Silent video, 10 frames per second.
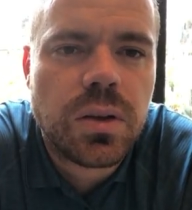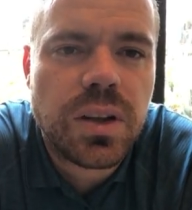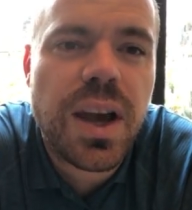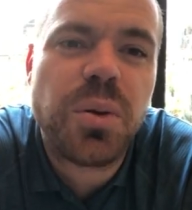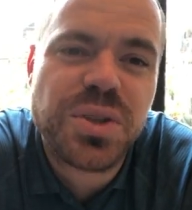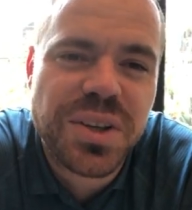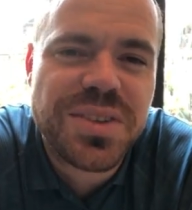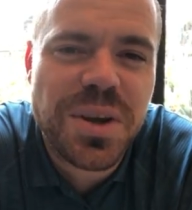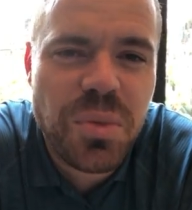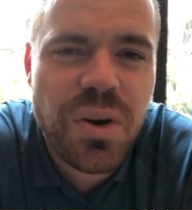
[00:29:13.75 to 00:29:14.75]
Yeah, I wish I
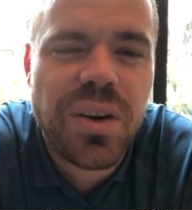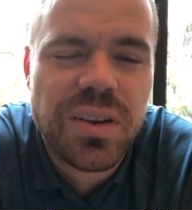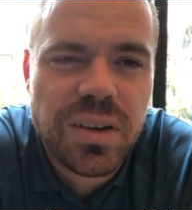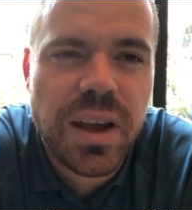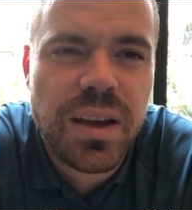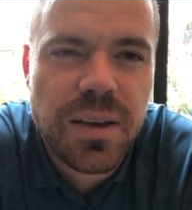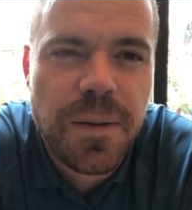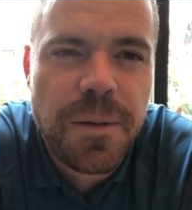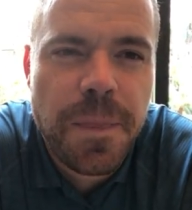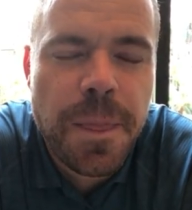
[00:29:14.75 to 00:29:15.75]
could say more. Yeah,
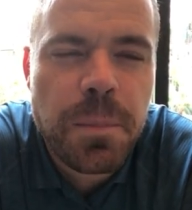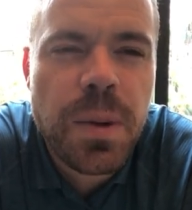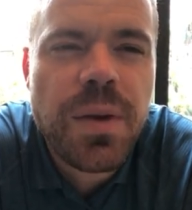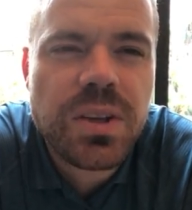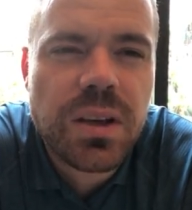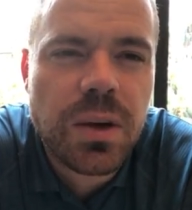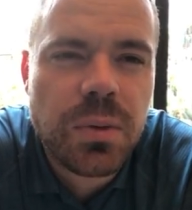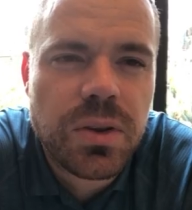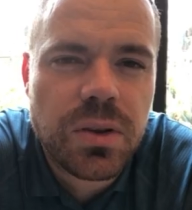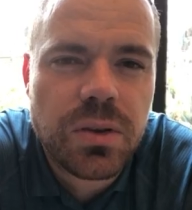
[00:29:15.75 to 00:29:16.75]
maybe I have to get
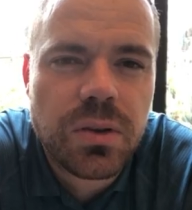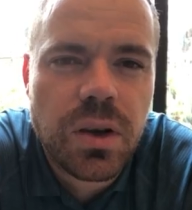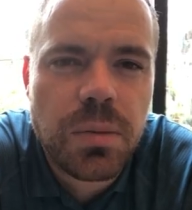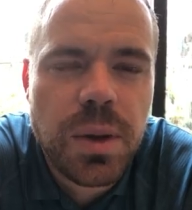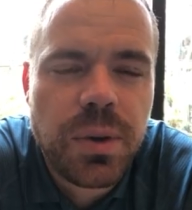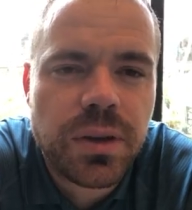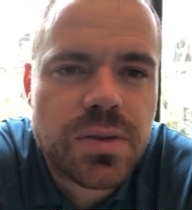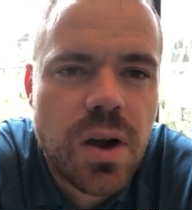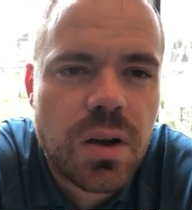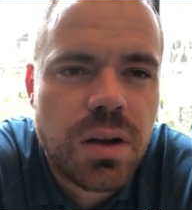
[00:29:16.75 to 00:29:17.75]
with you. Maybe we can
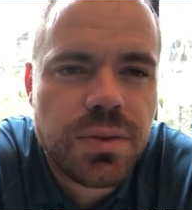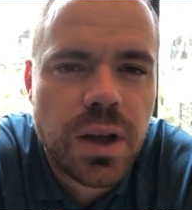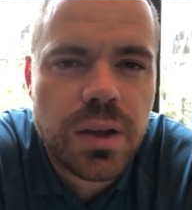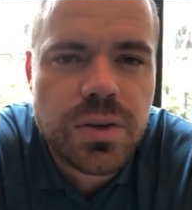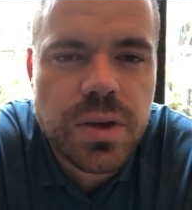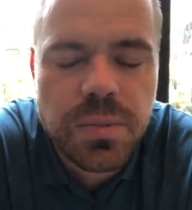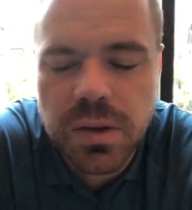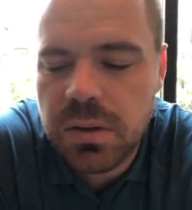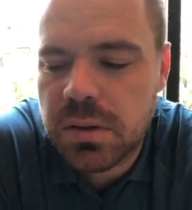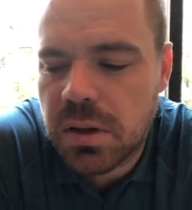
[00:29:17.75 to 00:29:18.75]
talk offline or something
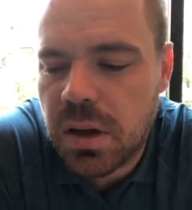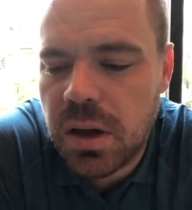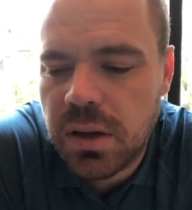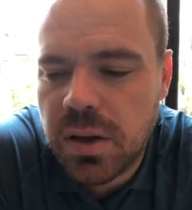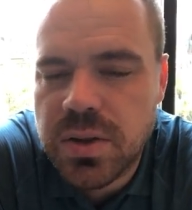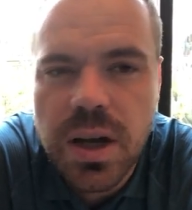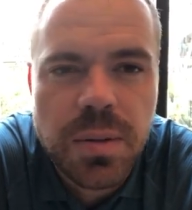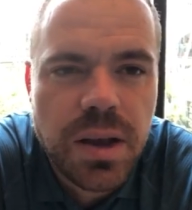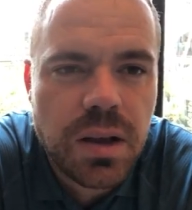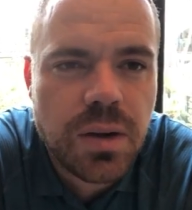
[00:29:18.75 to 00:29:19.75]
and chat
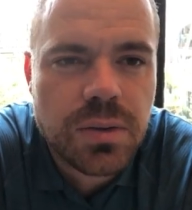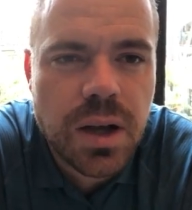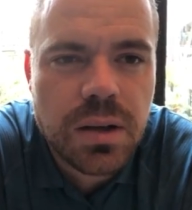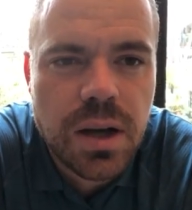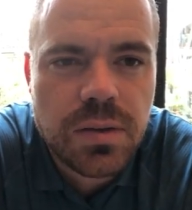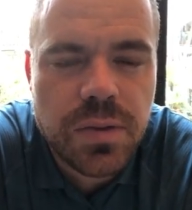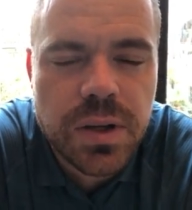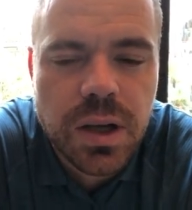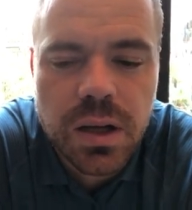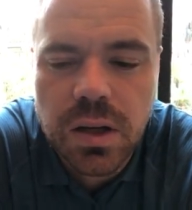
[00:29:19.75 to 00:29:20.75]
about it. I'd love to
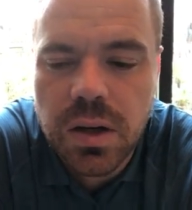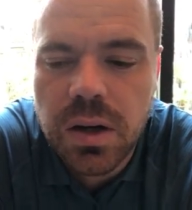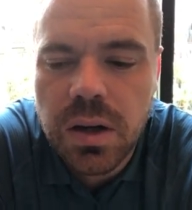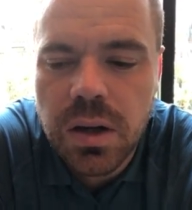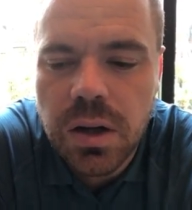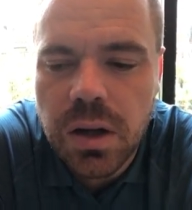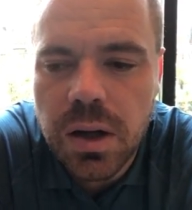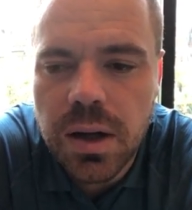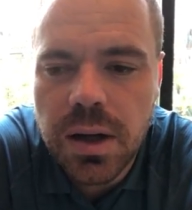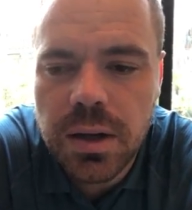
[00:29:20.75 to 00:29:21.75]
kind of hear,
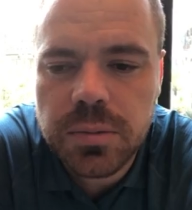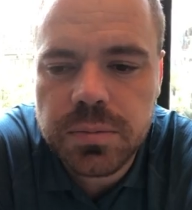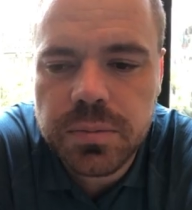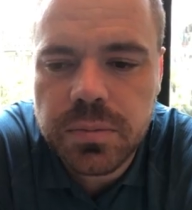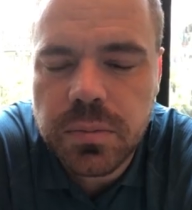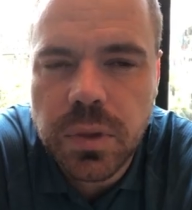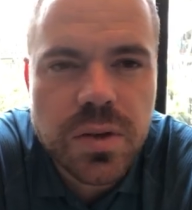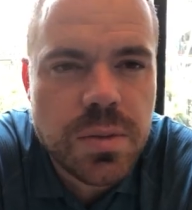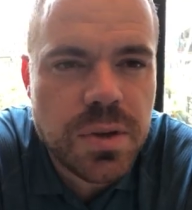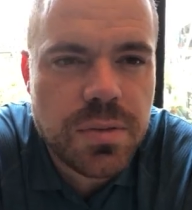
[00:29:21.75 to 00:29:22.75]
you know,
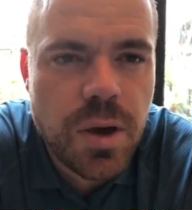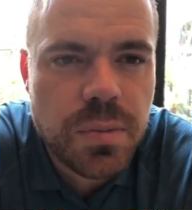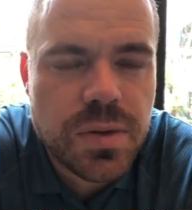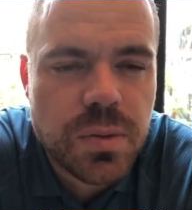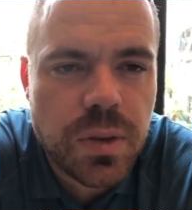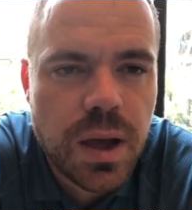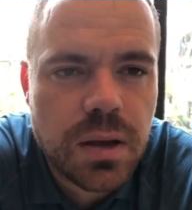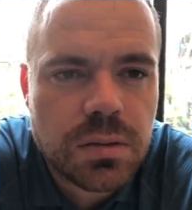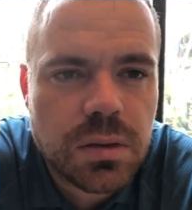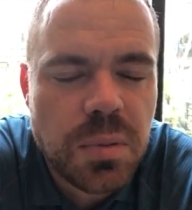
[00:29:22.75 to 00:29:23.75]
some of the developments with
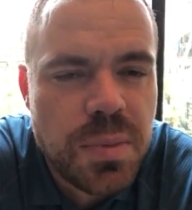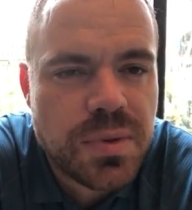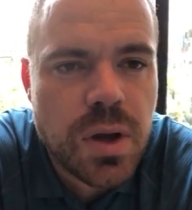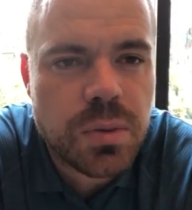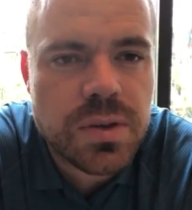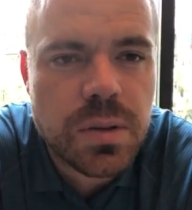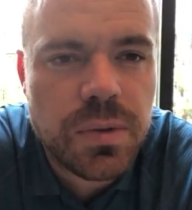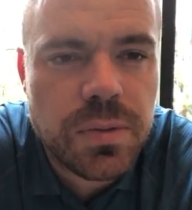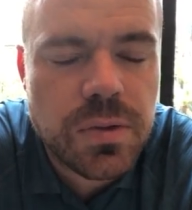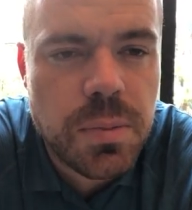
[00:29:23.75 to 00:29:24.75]
that, and maybe talk with
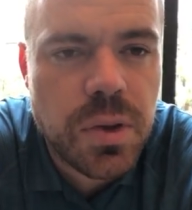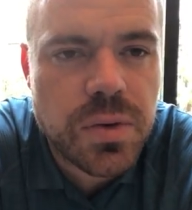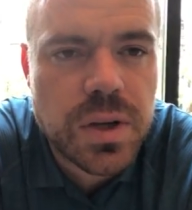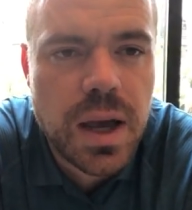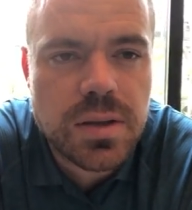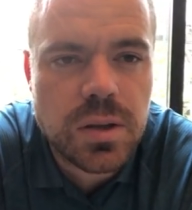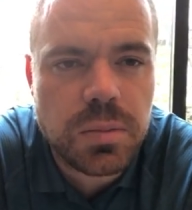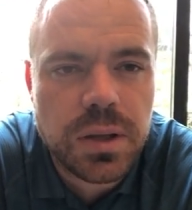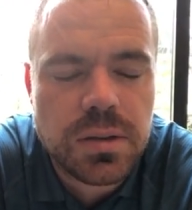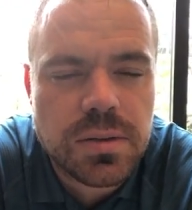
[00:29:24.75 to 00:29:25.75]
some of those guys a little
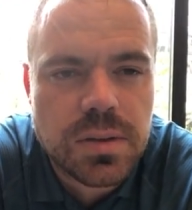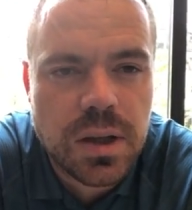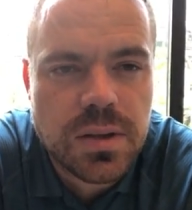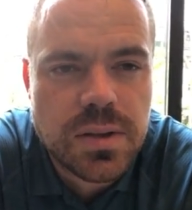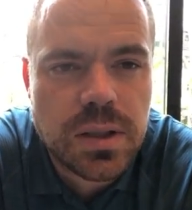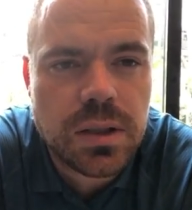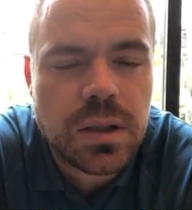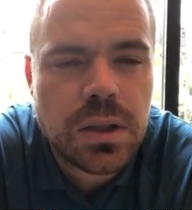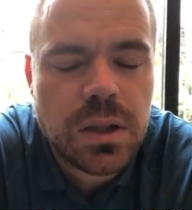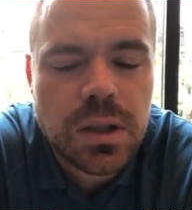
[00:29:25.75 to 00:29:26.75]
bit, just kind of see
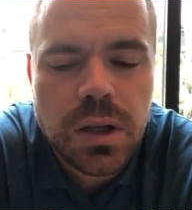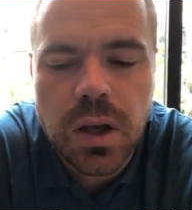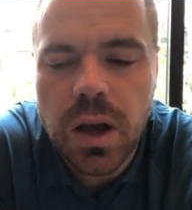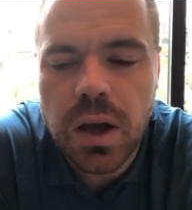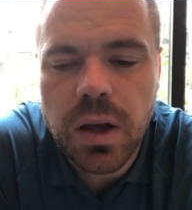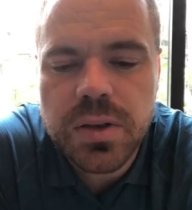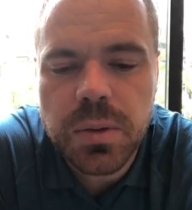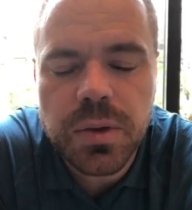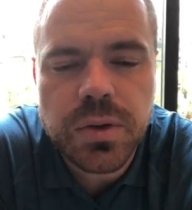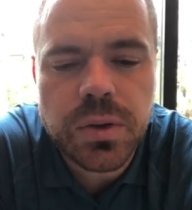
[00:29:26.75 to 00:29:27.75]

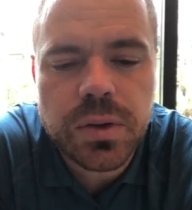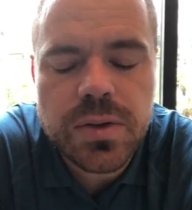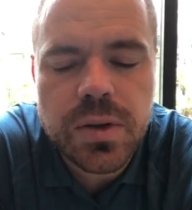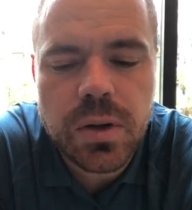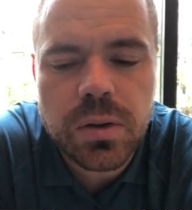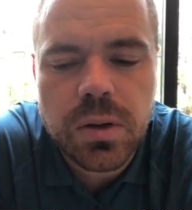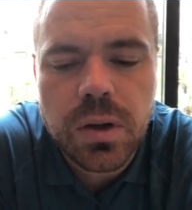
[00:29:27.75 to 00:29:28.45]
what they're doing. So.